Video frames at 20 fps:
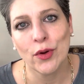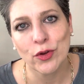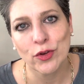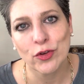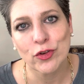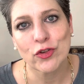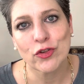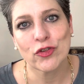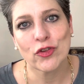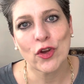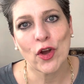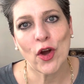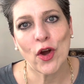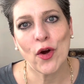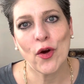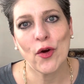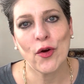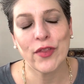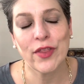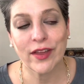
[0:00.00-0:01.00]

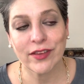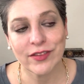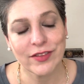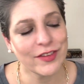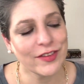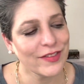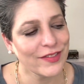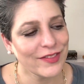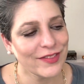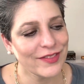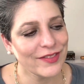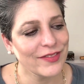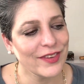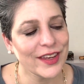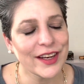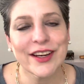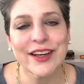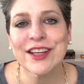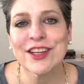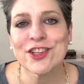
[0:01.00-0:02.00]
So that's
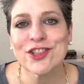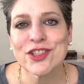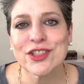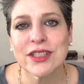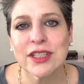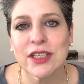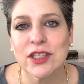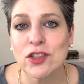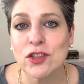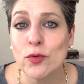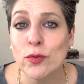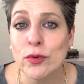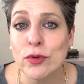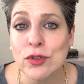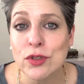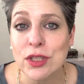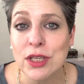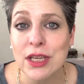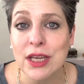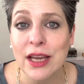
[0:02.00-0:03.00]
very interesting. So we'll
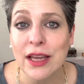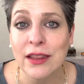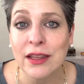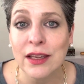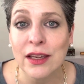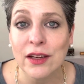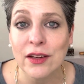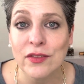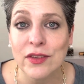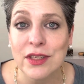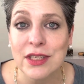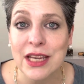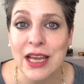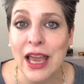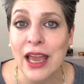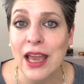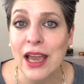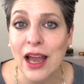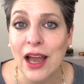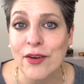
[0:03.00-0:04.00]
see at the end of the
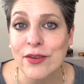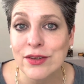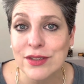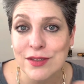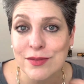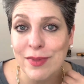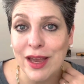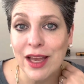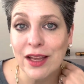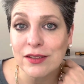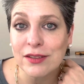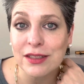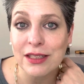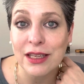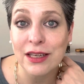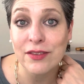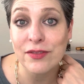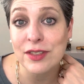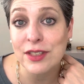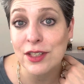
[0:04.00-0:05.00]
day how it smells
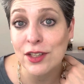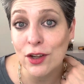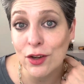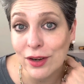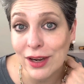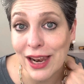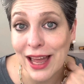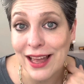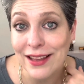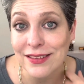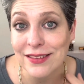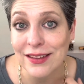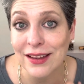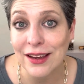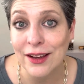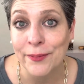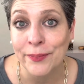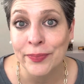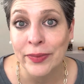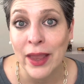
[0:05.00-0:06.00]
and if it's long
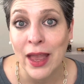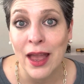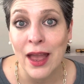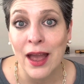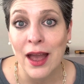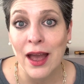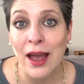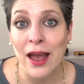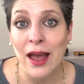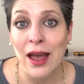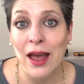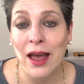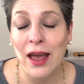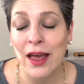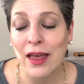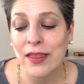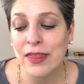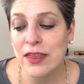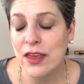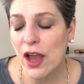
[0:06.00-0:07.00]
lasting.
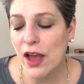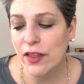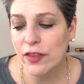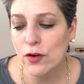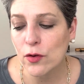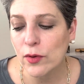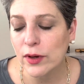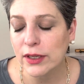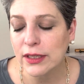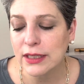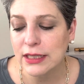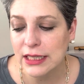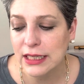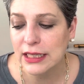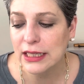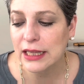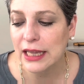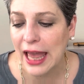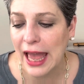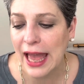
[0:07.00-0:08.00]
The other one
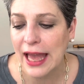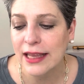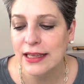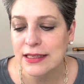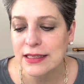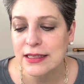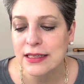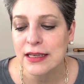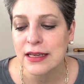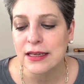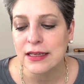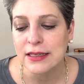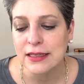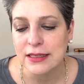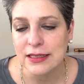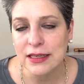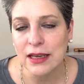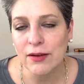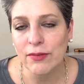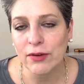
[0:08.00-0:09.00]
did last
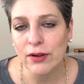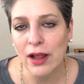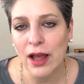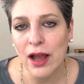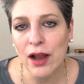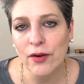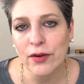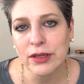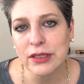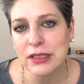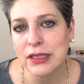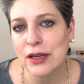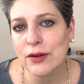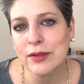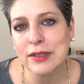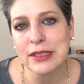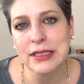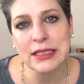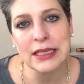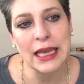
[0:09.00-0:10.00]
several hours, I
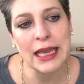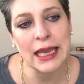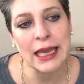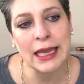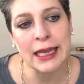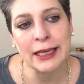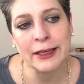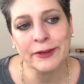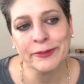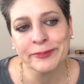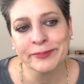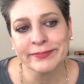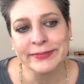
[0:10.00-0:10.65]
would say